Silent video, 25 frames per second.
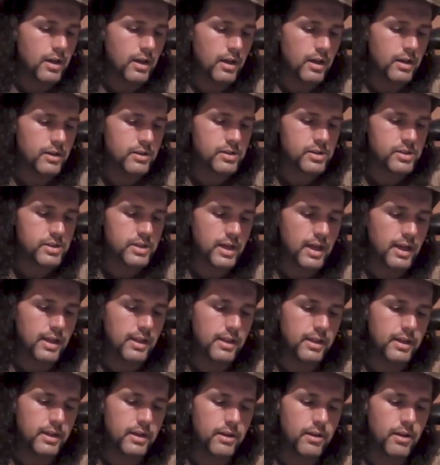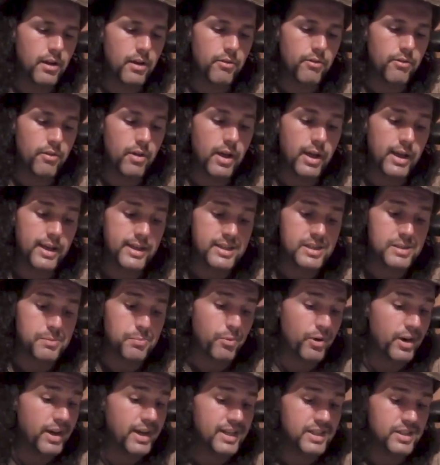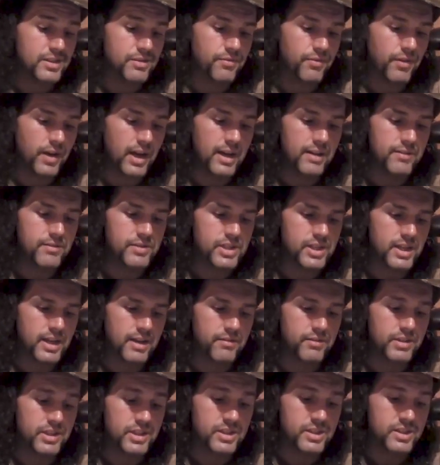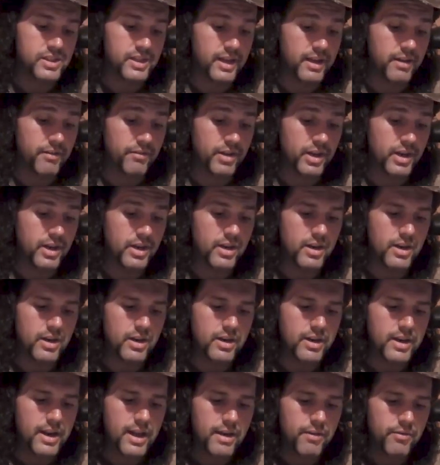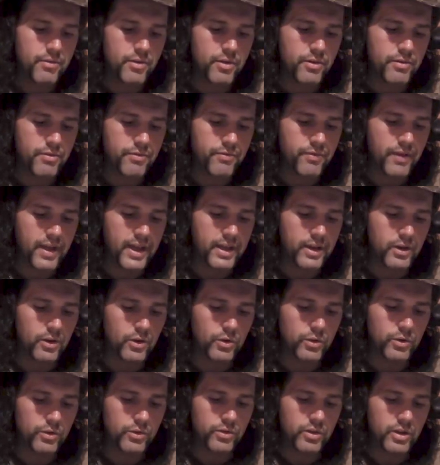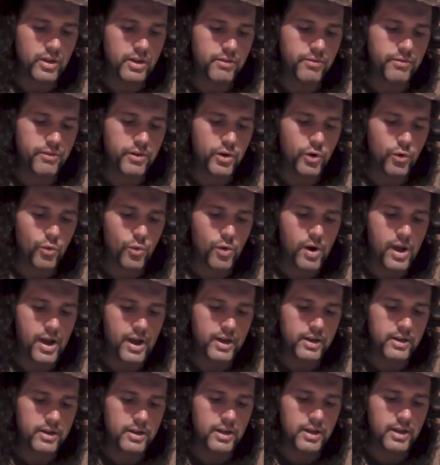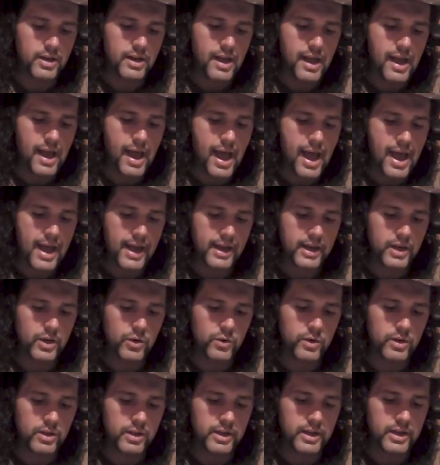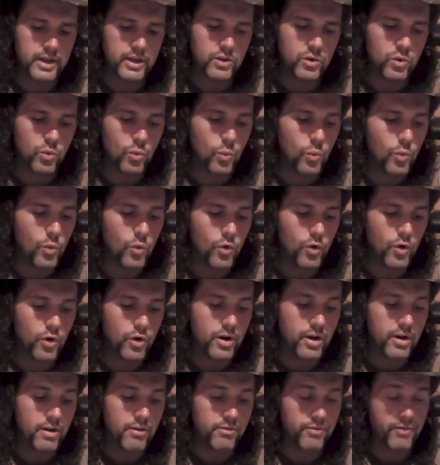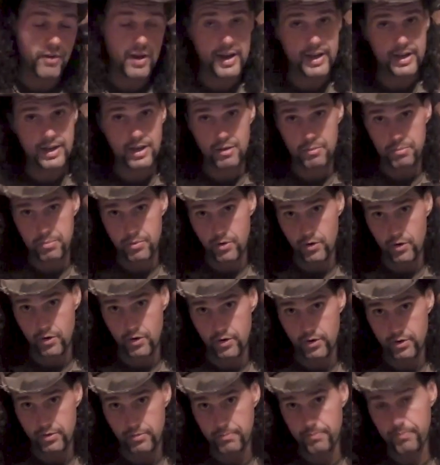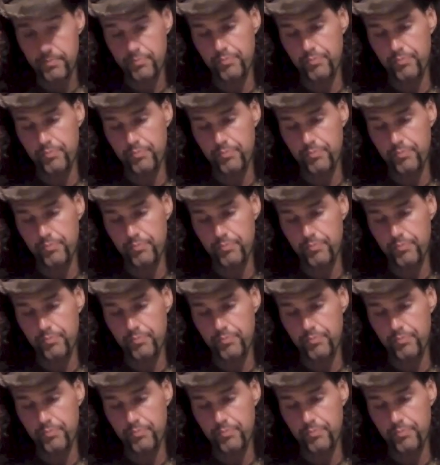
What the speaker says: A solid Express 577 never fails if directed accurately toward a vital part.